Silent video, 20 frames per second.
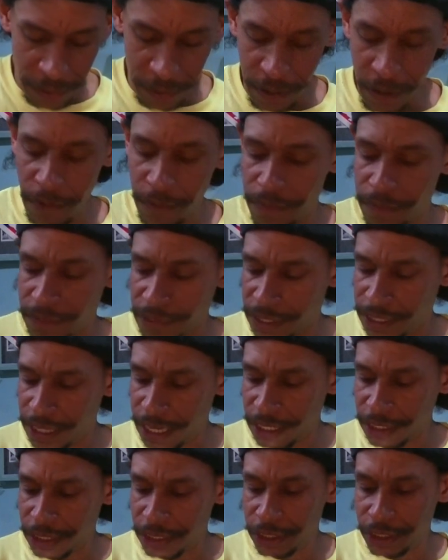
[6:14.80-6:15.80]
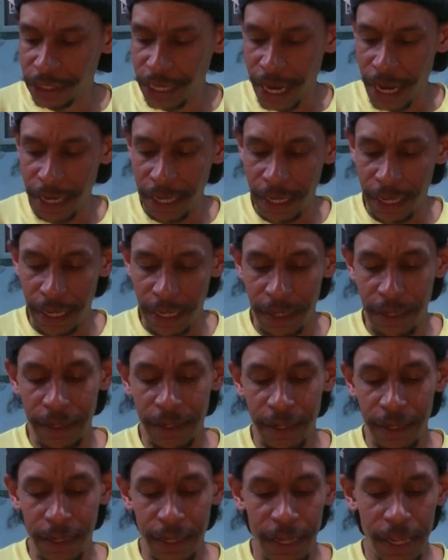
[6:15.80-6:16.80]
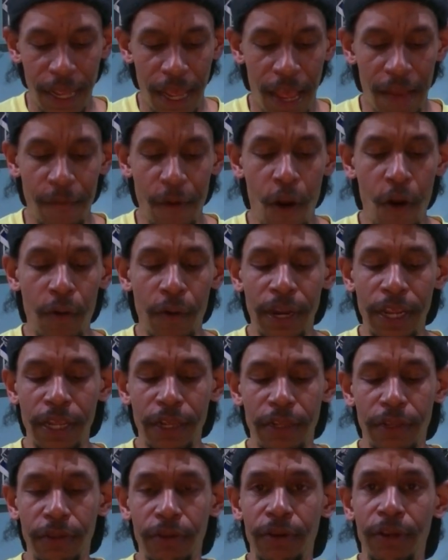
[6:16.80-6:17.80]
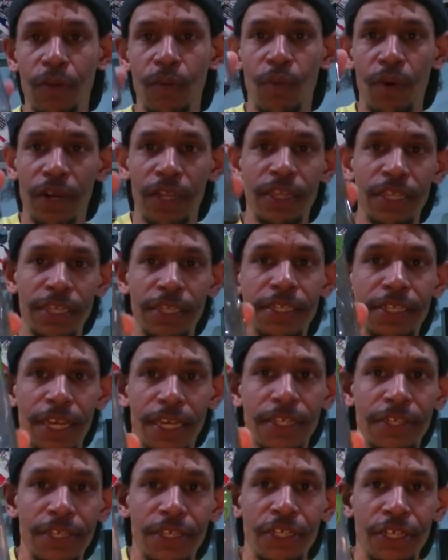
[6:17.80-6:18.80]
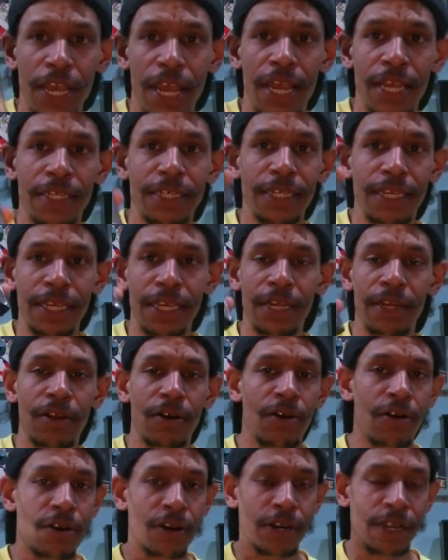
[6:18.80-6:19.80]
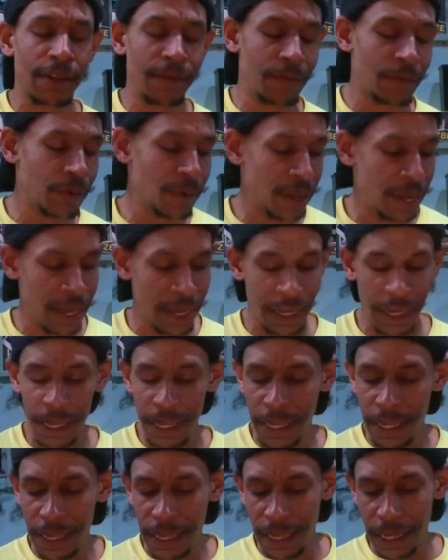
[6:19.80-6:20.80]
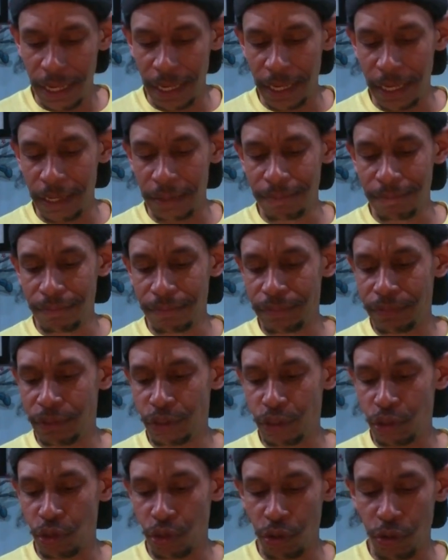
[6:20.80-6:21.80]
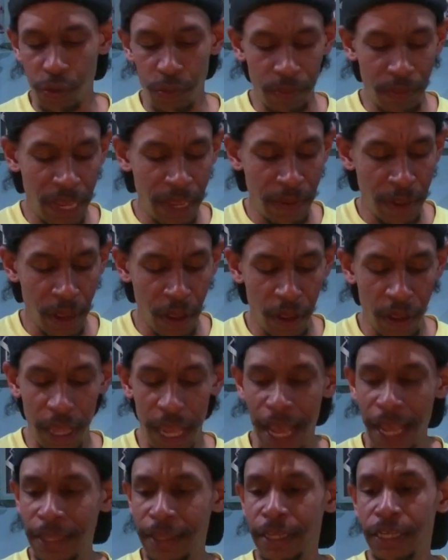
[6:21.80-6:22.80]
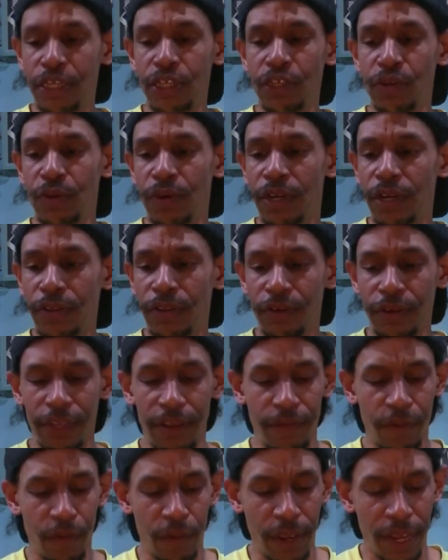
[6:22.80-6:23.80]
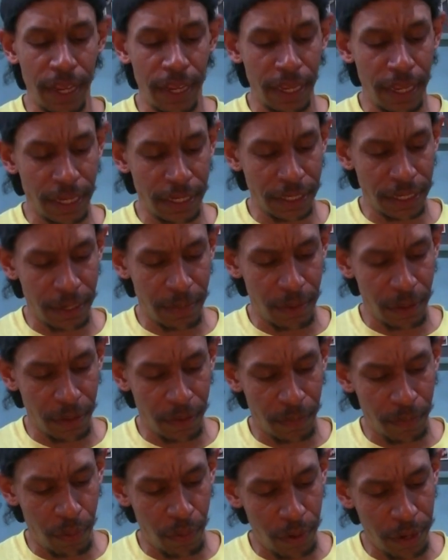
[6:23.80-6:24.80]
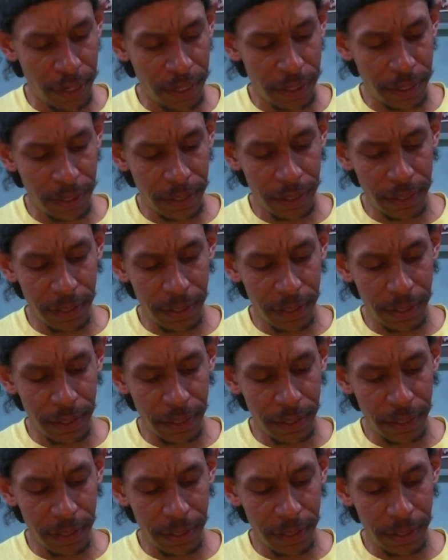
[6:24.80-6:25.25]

Nope, sexy shad again. I've already included one of these sexy shads in our giveaway, so maybe I'll add this to another giveaway at some other point.